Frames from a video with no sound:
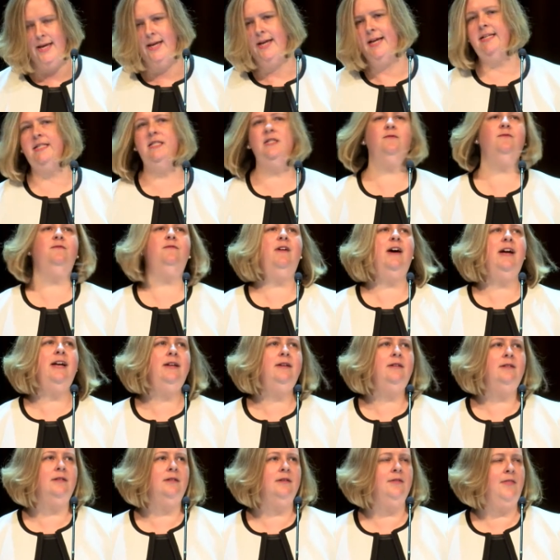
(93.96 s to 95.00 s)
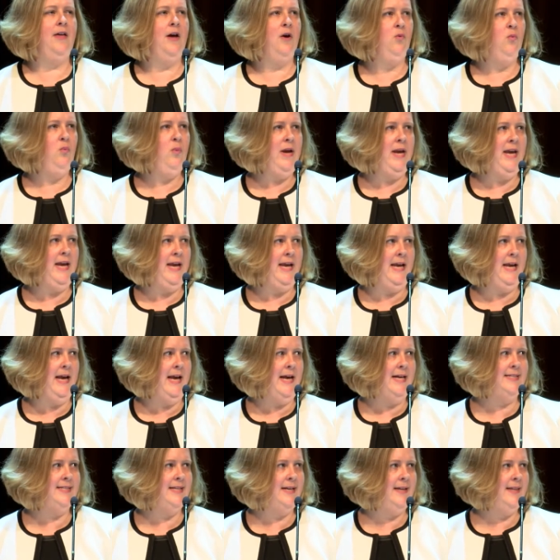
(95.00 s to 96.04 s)
it's vital that we,
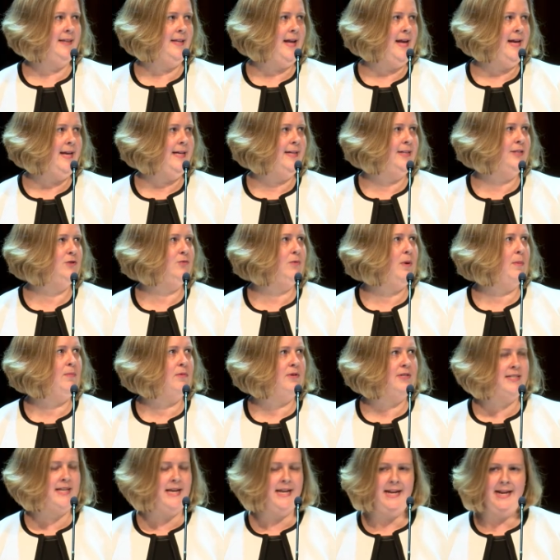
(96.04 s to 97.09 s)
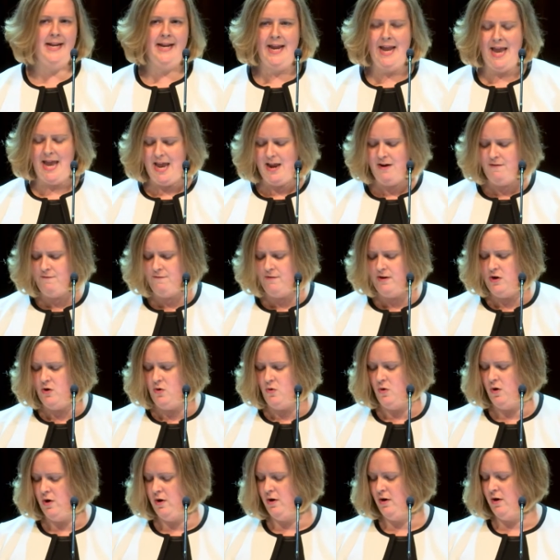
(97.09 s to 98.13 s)
as an alliance representing every
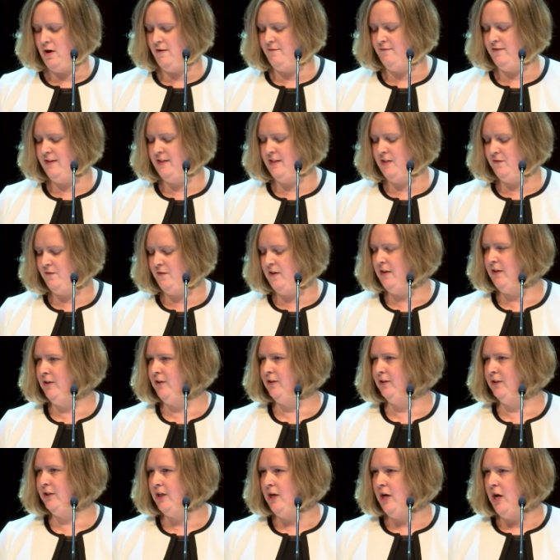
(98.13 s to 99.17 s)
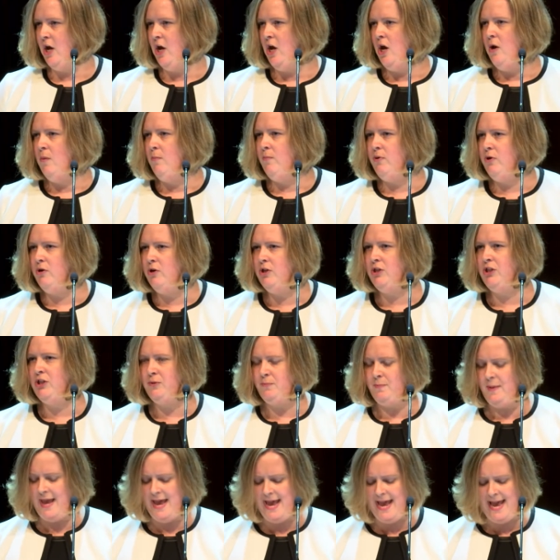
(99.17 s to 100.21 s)
corner of this field, push
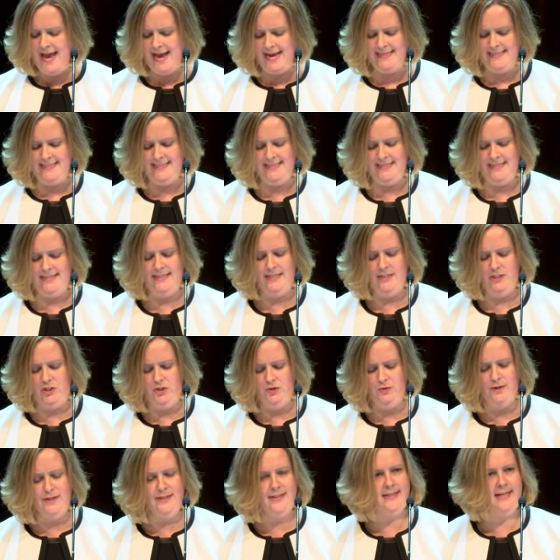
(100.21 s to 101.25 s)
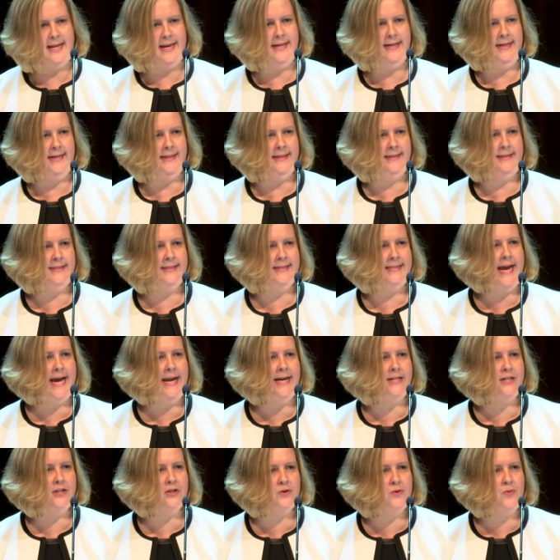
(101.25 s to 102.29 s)
past this short-sighted
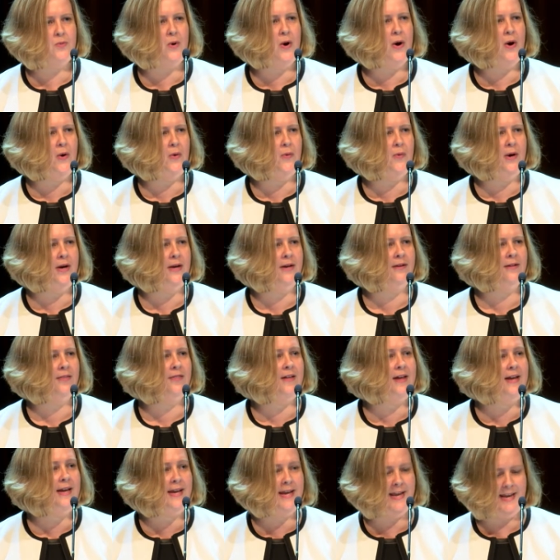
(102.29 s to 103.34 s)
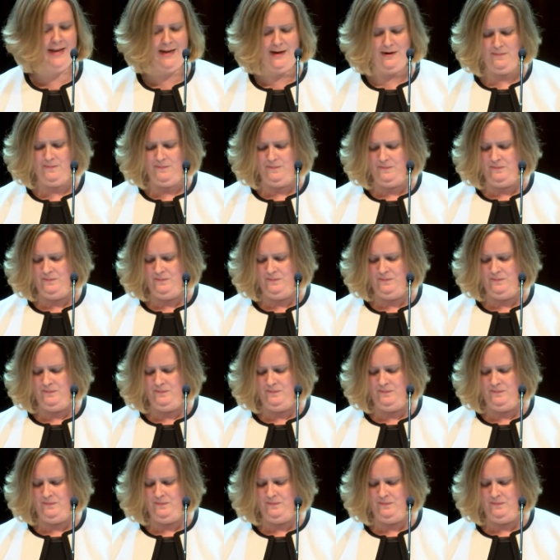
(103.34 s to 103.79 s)
status quo thinking.